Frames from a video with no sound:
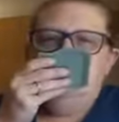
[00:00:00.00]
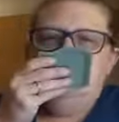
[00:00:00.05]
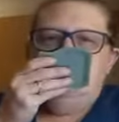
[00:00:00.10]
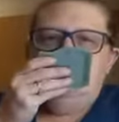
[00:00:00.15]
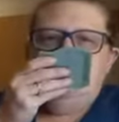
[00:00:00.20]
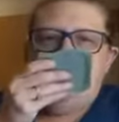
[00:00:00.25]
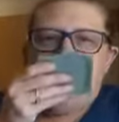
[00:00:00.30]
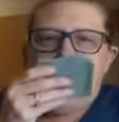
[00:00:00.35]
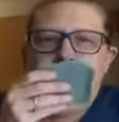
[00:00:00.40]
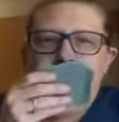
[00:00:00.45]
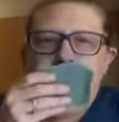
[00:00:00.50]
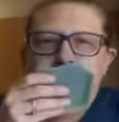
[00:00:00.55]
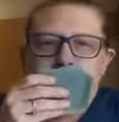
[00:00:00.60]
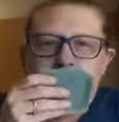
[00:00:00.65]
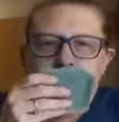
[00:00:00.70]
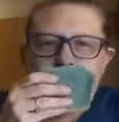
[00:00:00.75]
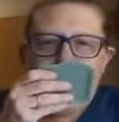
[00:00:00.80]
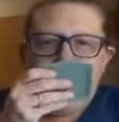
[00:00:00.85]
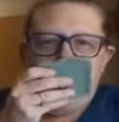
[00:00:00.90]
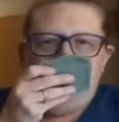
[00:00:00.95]
You know my
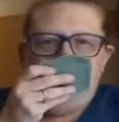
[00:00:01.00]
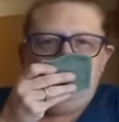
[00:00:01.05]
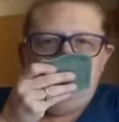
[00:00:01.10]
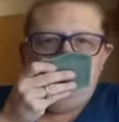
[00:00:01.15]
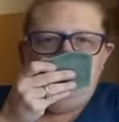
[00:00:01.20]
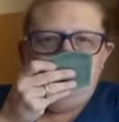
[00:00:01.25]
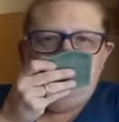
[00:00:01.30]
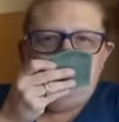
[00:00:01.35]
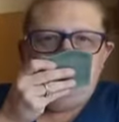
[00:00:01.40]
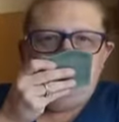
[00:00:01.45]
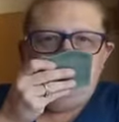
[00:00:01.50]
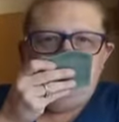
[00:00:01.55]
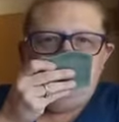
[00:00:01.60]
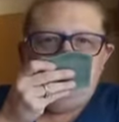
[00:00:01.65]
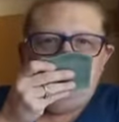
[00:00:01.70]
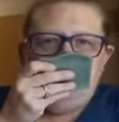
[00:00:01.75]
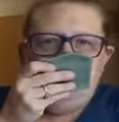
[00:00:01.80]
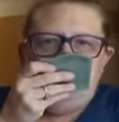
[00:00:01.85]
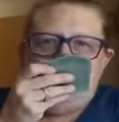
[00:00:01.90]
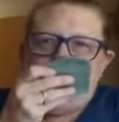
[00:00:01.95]
rule.
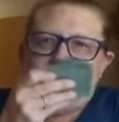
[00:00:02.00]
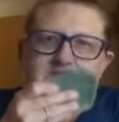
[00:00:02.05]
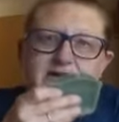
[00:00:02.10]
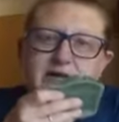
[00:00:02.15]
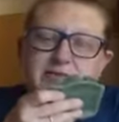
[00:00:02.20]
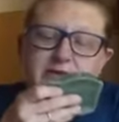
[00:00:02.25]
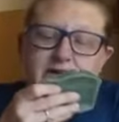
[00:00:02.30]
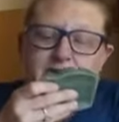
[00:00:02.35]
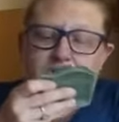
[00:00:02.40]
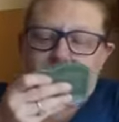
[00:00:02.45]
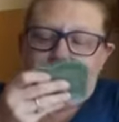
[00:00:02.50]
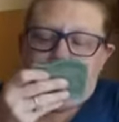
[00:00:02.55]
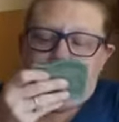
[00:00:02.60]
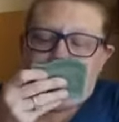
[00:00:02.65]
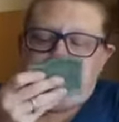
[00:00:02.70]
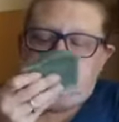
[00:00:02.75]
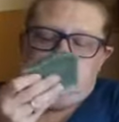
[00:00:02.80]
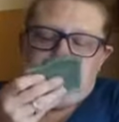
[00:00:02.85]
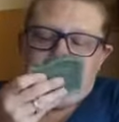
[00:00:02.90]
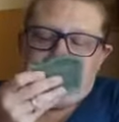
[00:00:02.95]
It's not my
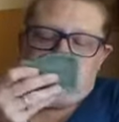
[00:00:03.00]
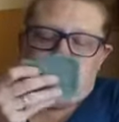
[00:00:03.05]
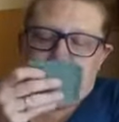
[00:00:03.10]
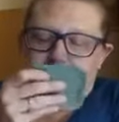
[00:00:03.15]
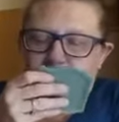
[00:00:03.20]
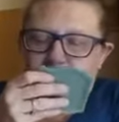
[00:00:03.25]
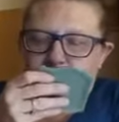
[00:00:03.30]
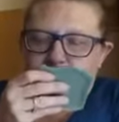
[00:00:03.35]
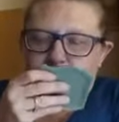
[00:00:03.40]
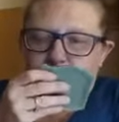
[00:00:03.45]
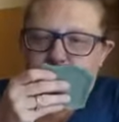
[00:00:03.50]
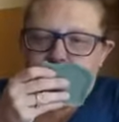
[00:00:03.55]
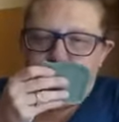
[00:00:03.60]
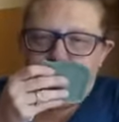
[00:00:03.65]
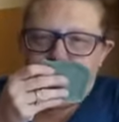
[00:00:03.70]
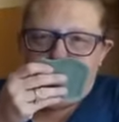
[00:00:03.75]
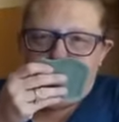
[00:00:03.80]
rule, it's for real.